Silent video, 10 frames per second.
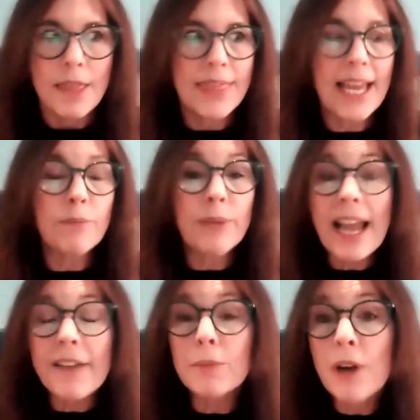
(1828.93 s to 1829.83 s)
then we
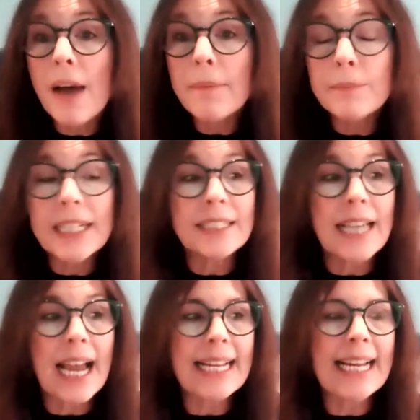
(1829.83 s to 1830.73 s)
have a problem, because
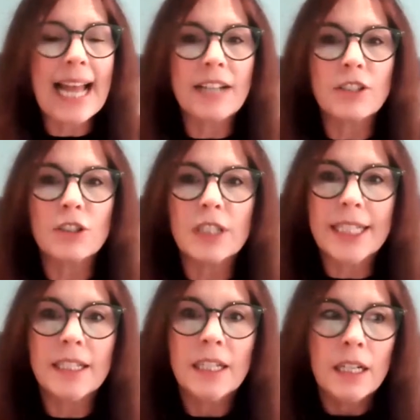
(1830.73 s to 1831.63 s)
I can't
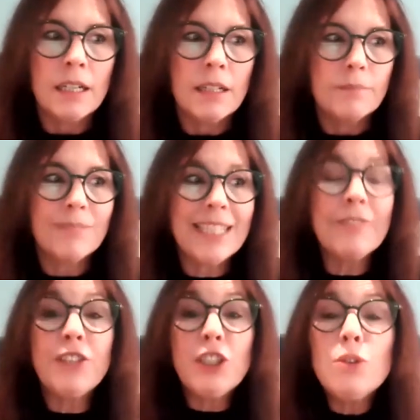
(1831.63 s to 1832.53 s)
actually
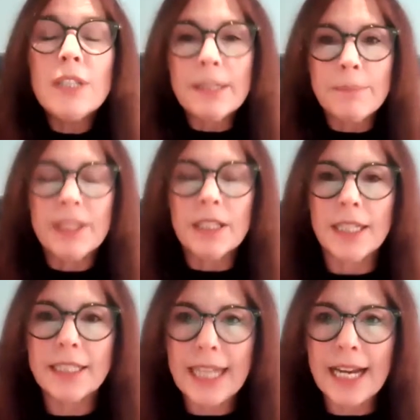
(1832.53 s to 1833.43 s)
give you the
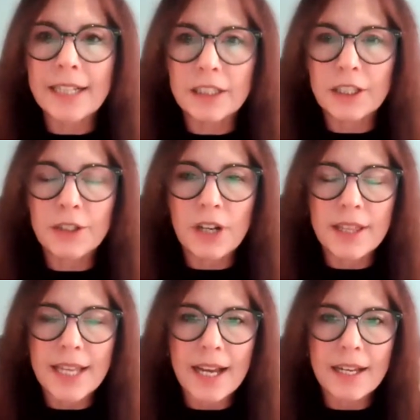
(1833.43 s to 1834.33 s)
ability to execute
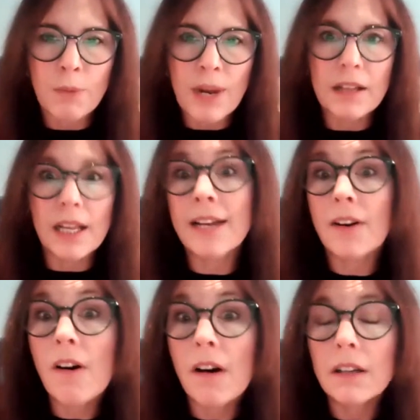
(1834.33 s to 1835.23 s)
on that well at
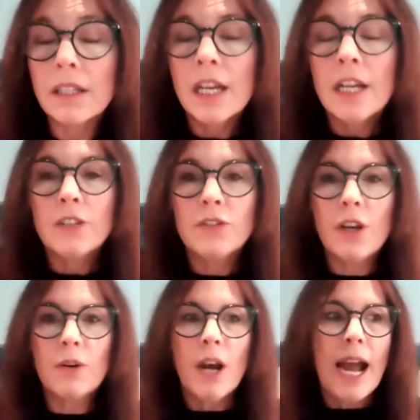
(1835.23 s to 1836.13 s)
all.
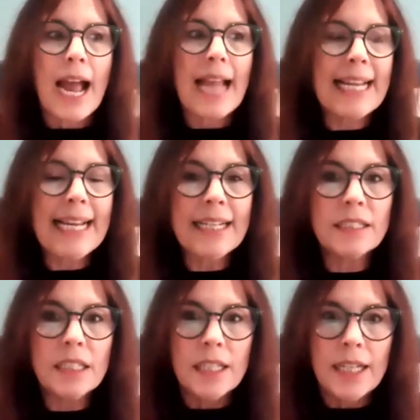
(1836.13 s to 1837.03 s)
So I
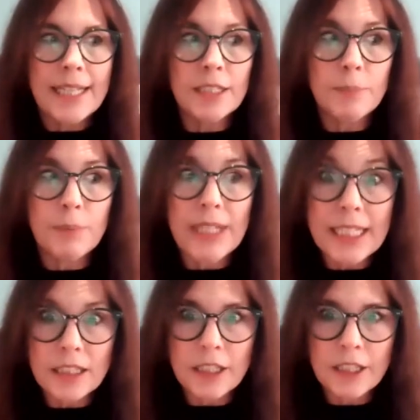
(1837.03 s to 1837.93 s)
can't explain
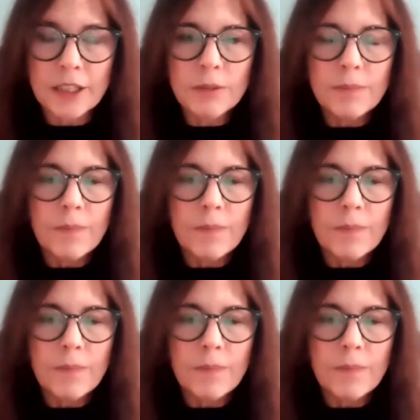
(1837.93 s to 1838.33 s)
it to you.